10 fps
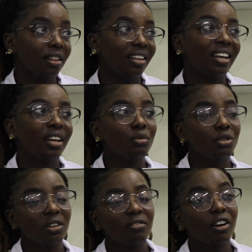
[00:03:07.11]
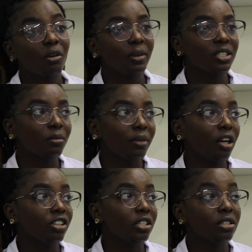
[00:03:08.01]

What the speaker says: Then I came to do environmental biology.